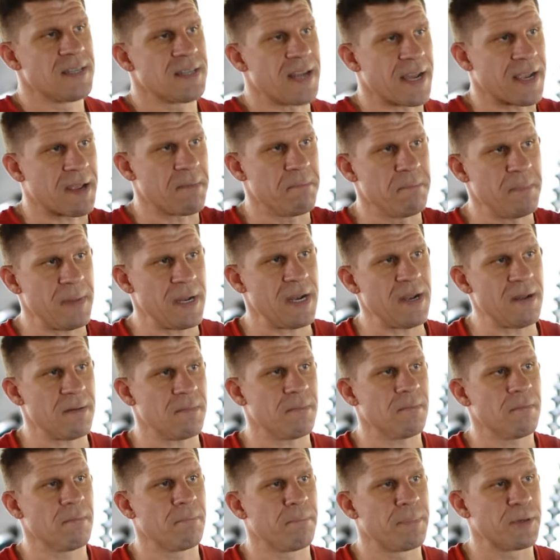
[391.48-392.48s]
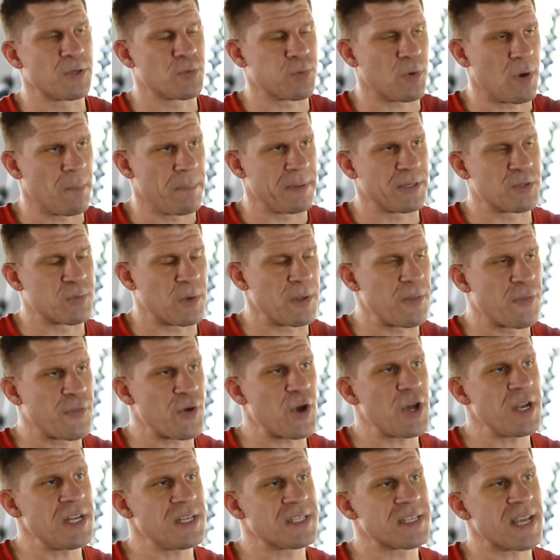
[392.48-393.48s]
Take a minute, between
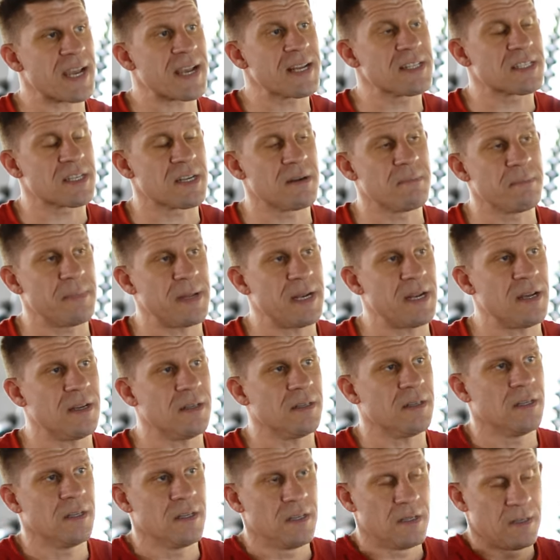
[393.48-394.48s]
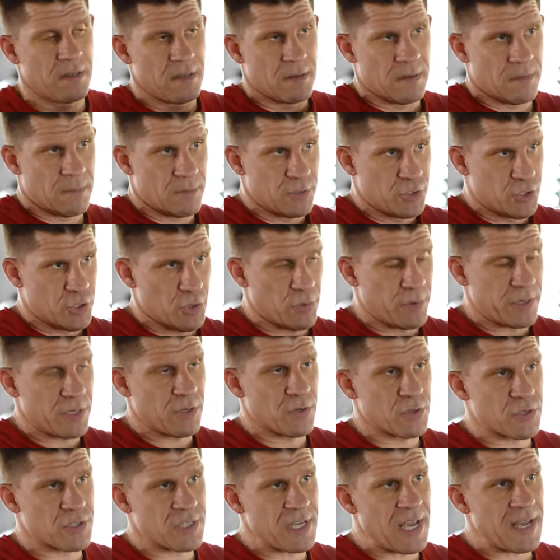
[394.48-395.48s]
30 seconds and a minute during
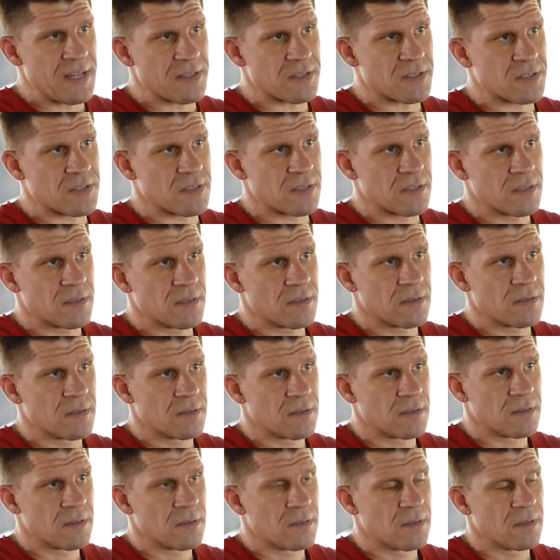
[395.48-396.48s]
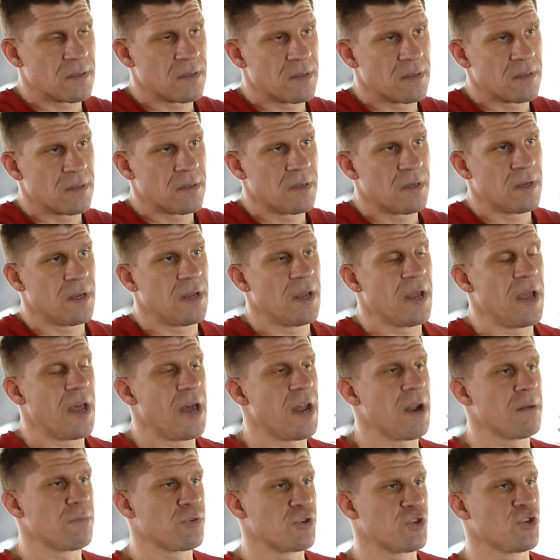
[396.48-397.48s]
your sets,
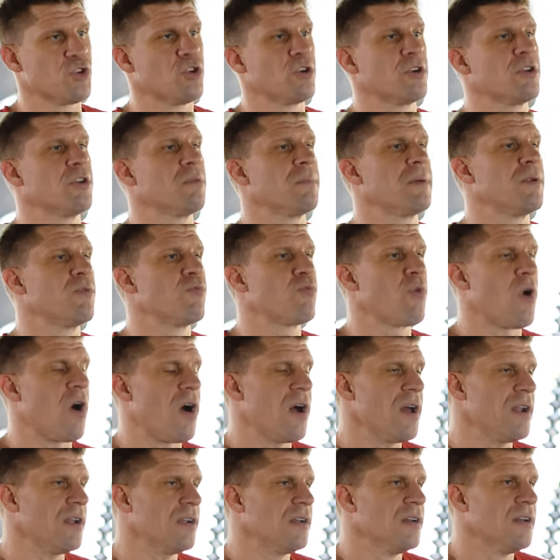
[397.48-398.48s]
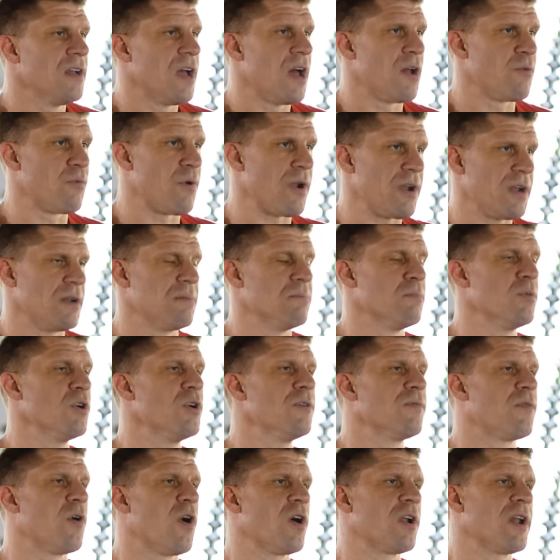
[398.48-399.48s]
and I'm sure you'll be right and ready to
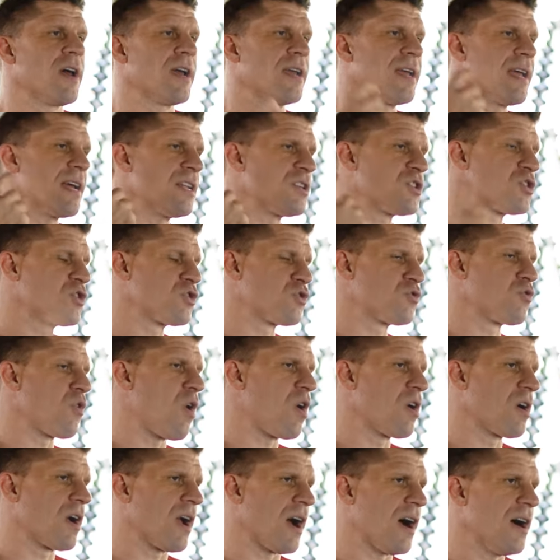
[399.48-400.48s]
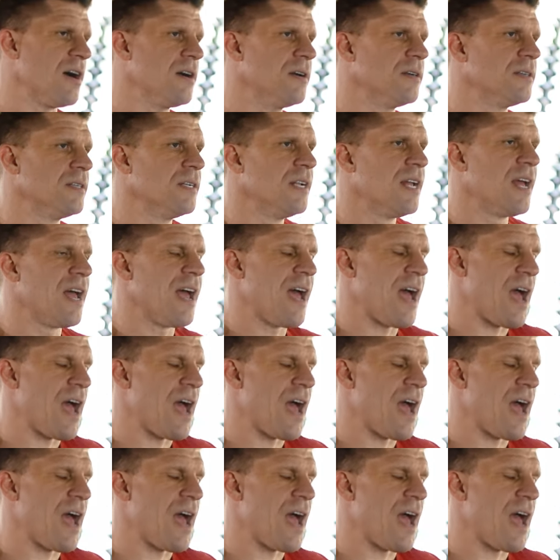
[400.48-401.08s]
move on and get stronger